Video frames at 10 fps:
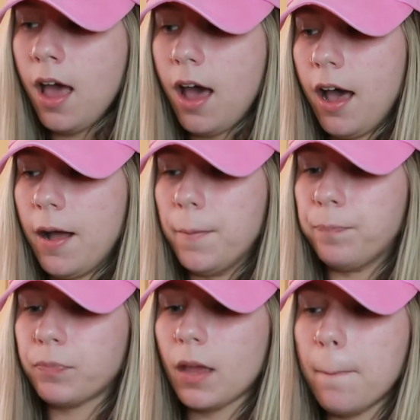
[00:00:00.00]

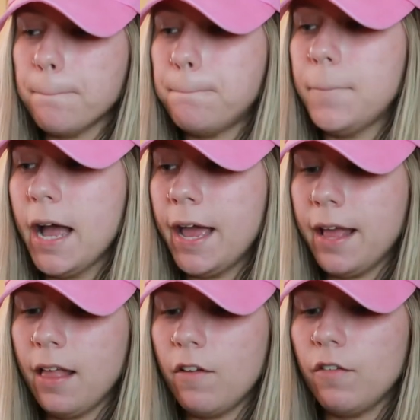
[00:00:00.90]

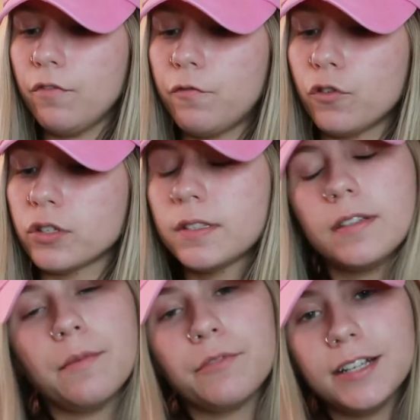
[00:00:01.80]
but for
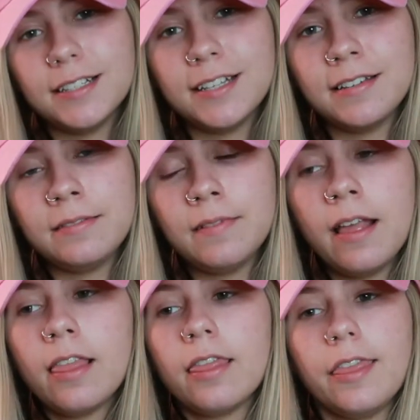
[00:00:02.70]
some reason,
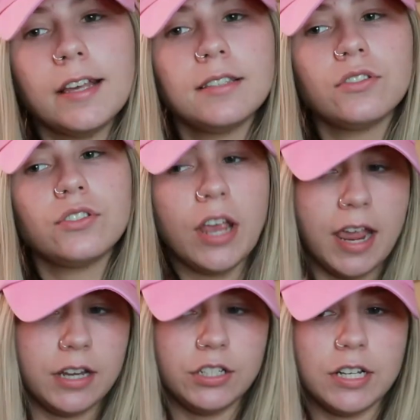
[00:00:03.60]
this
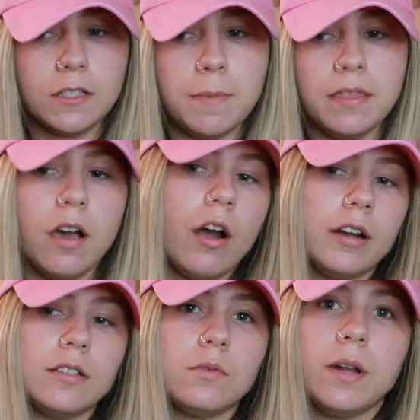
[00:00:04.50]
change has been the
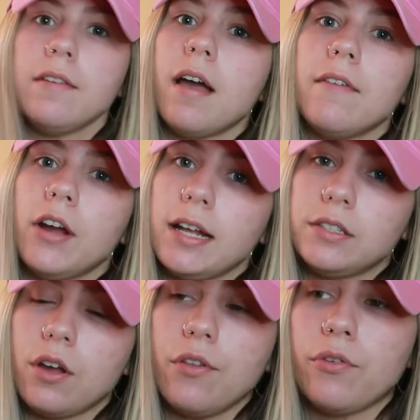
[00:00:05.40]
hardest one I've ever had
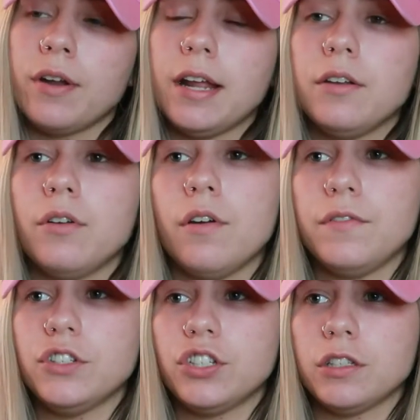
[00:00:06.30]
to go through, and I don't know
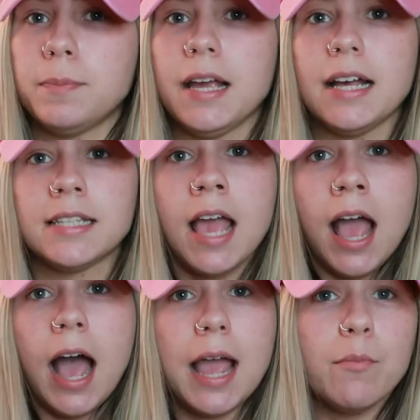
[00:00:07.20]
if it's just because
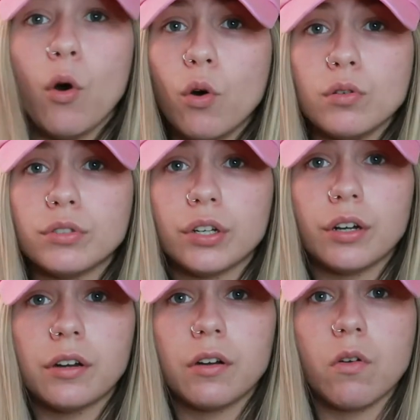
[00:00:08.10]
I'm
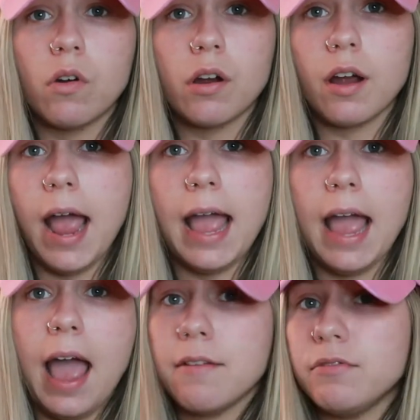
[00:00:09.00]
older, or
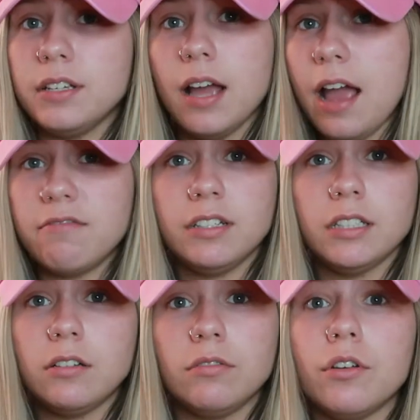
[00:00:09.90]
I
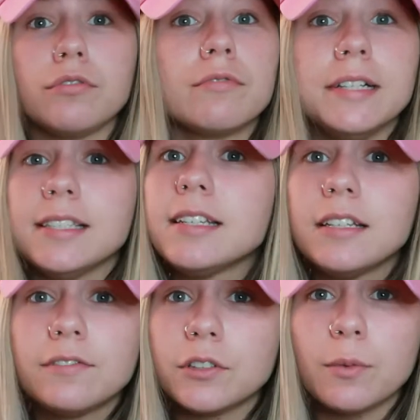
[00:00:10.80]
really don't know the
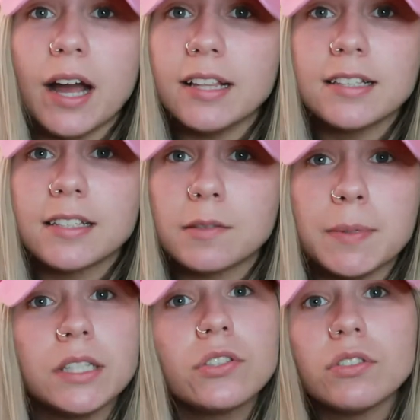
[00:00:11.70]
reasoning for why this has
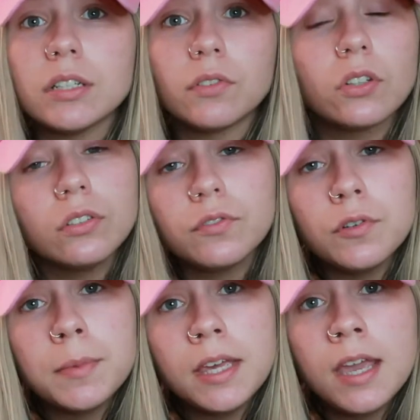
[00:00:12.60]
been so difficult for
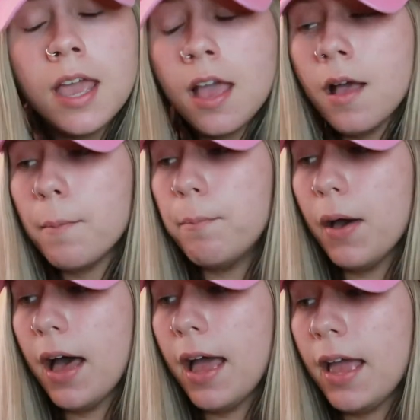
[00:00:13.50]
me,
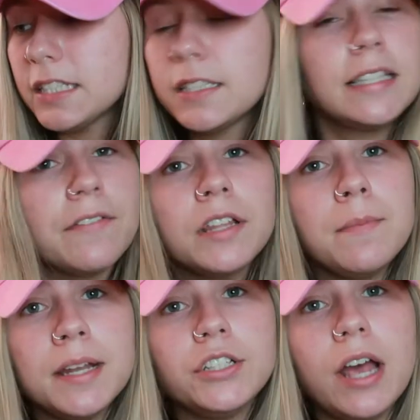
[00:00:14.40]
but it's definitely
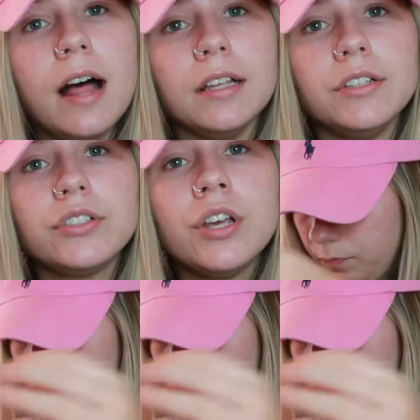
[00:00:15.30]
been a challenge.